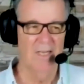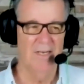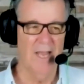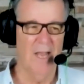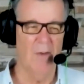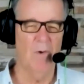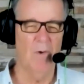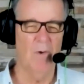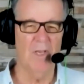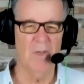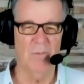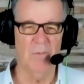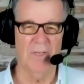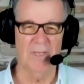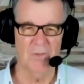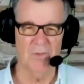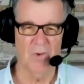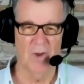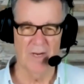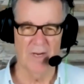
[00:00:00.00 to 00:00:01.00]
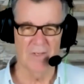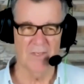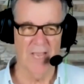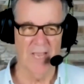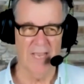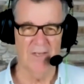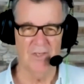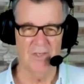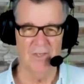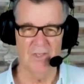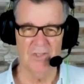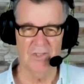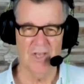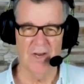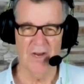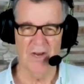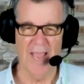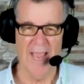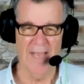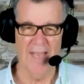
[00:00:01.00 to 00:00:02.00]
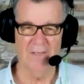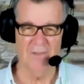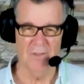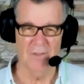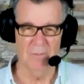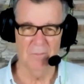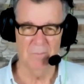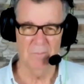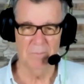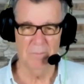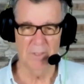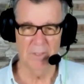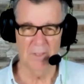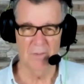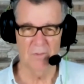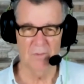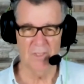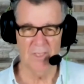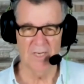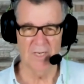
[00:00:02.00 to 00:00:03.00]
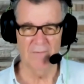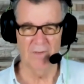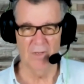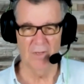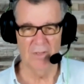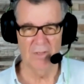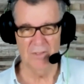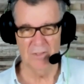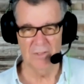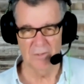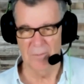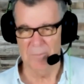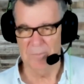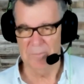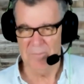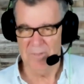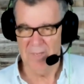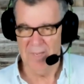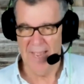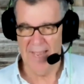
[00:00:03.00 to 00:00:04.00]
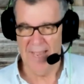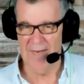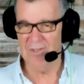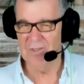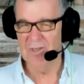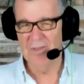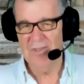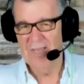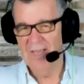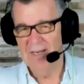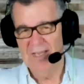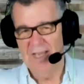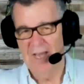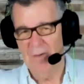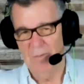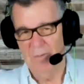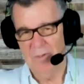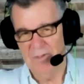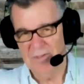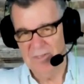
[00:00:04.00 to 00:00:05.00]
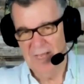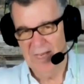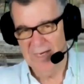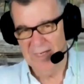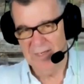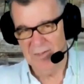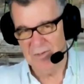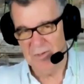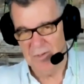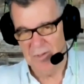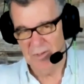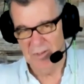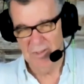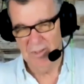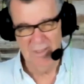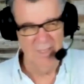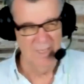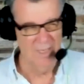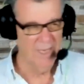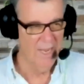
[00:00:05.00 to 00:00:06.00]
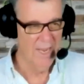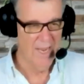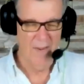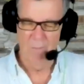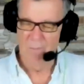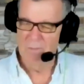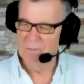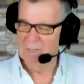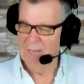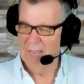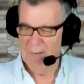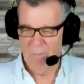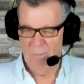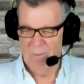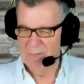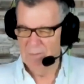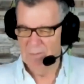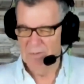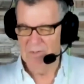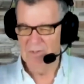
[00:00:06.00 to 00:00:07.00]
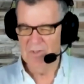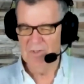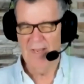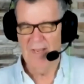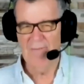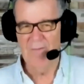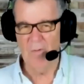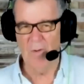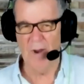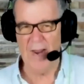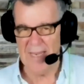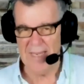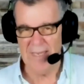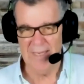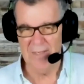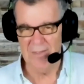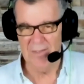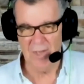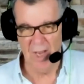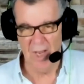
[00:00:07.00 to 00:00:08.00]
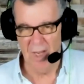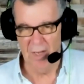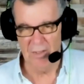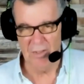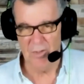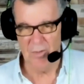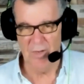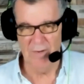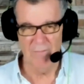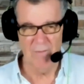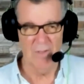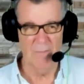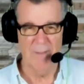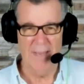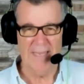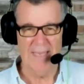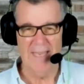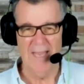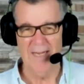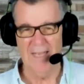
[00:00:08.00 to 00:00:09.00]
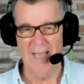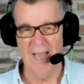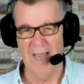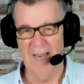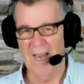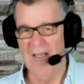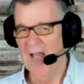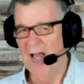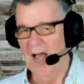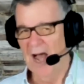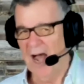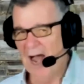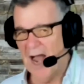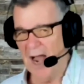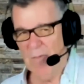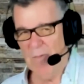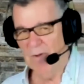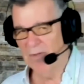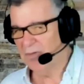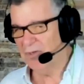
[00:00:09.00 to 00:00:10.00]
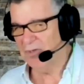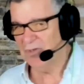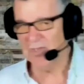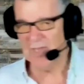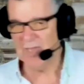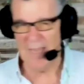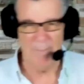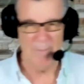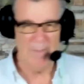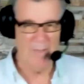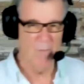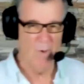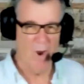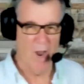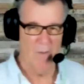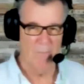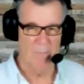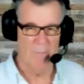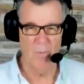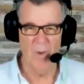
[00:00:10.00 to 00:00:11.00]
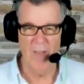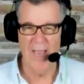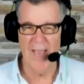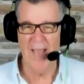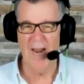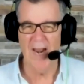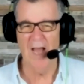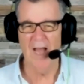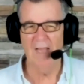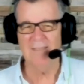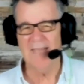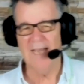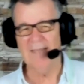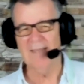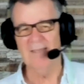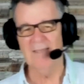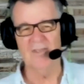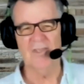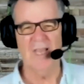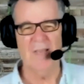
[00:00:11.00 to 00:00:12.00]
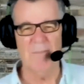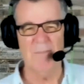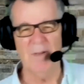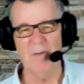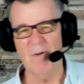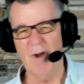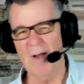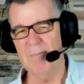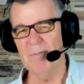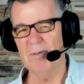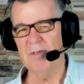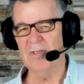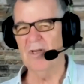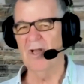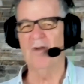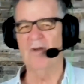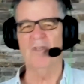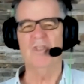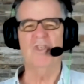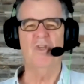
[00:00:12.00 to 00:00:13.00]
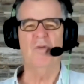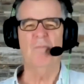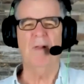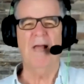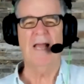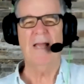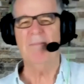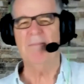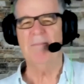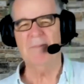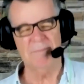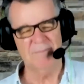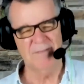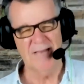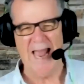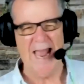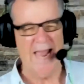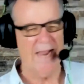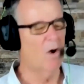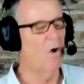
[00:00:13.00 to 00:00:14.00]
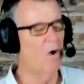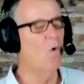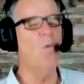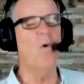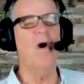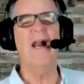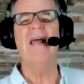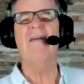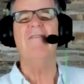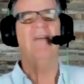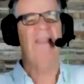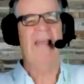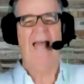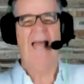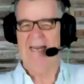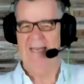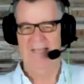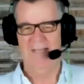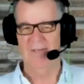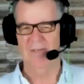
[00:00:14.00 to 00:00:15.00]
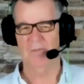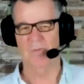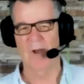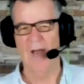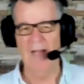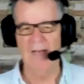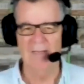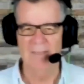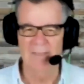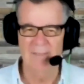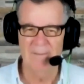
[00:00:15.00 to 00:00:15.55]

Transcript: Now, what you're really trying to say is you just don't know how to because you never learned to. And it's not that you had to go to a selling school. It was like when you were 7 or 8 years old, you're never in the backyard going, I want the skipping rope. Well, I'll take the skipping rope as long as you play tag or whatever that is, right?